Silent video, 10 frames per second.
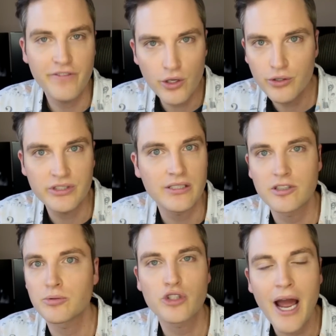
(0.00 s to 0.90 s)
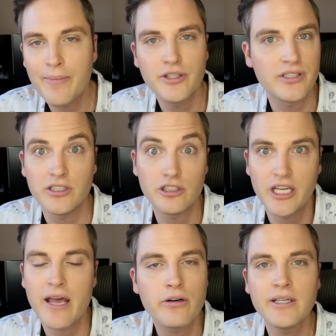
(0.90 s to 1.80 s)
views and subscribers and your
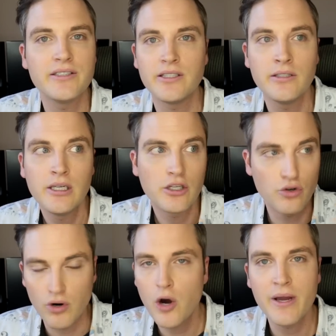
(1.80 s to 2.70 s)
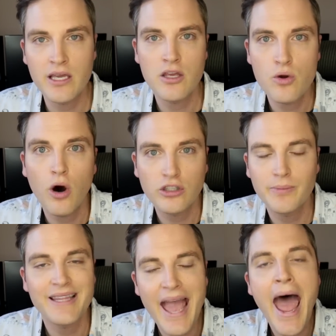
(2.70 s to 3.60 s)
channel isn't growing. You
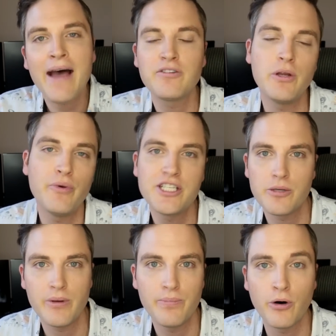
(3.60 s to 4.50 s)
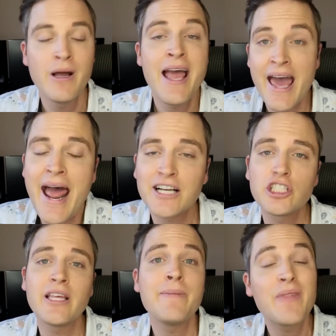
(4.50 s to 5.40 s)
ultimately have to be reaching people. And
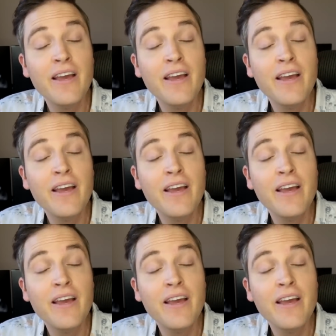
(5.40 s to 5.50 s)
actually,